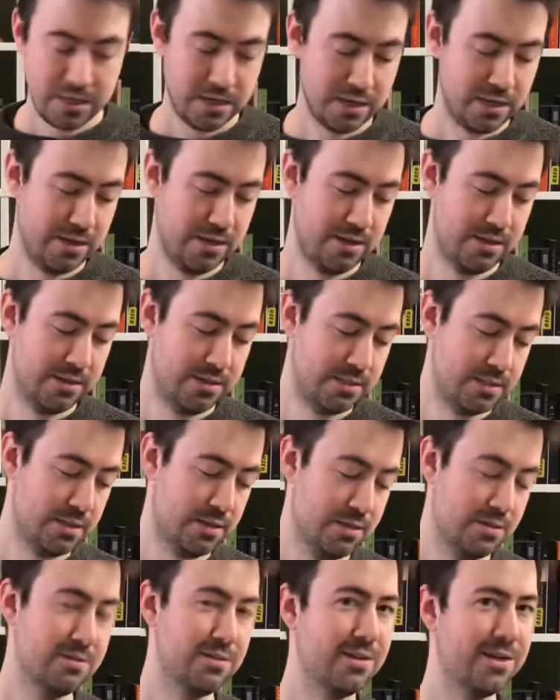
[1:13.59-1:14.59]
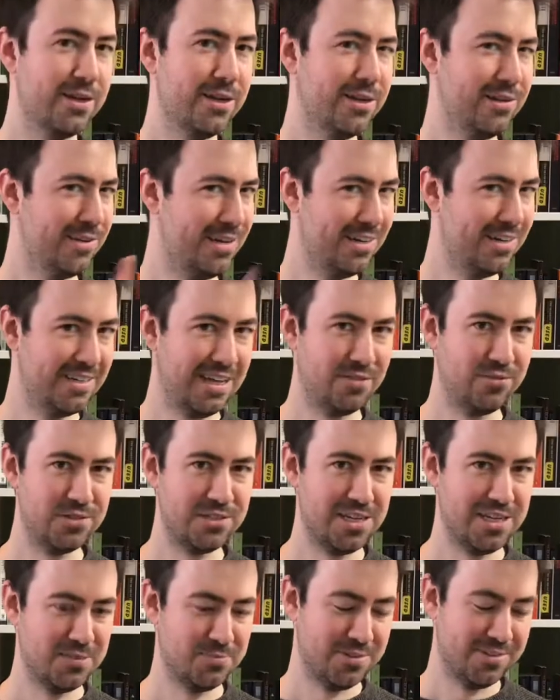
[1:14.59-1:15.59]
And again, not an
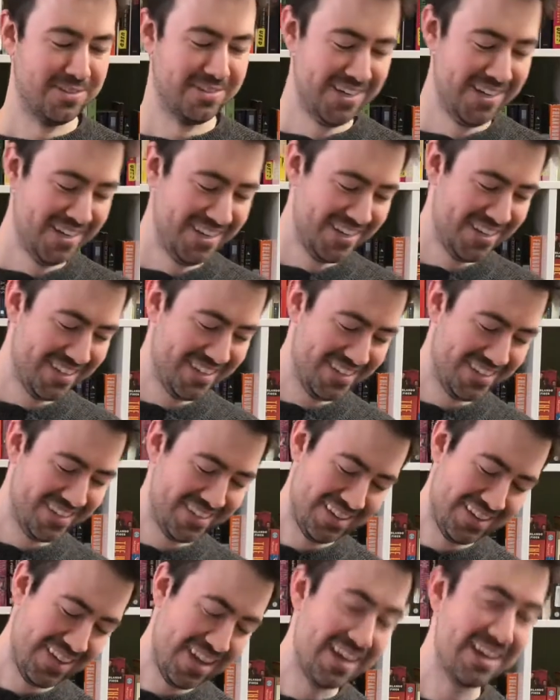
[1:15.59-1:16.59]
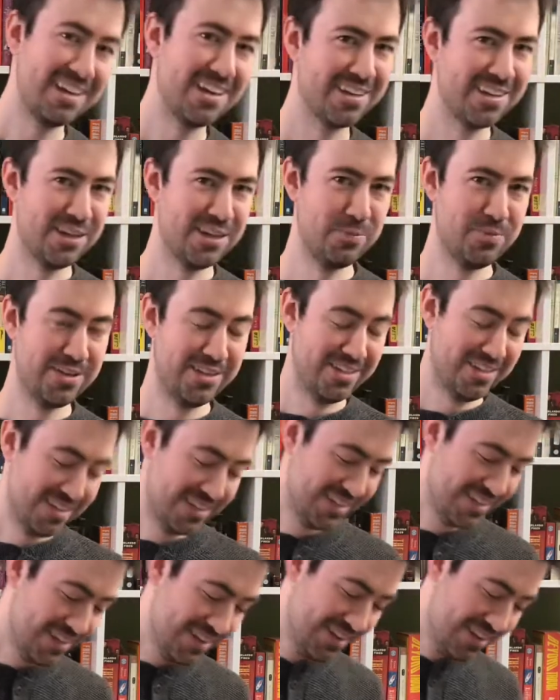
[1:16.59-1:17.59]
advertisement, not getting paid.
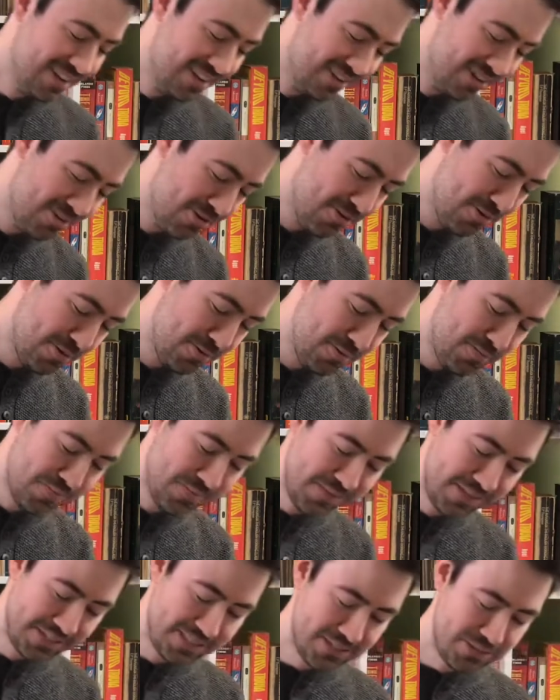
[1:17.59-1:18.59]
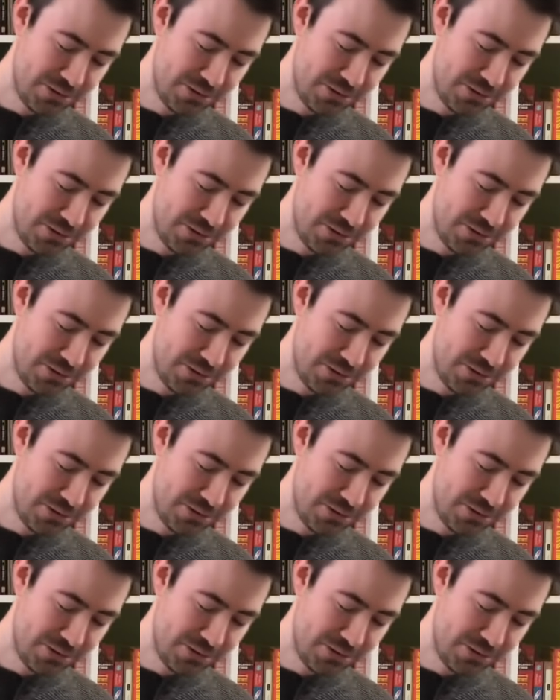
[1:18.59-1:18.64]
And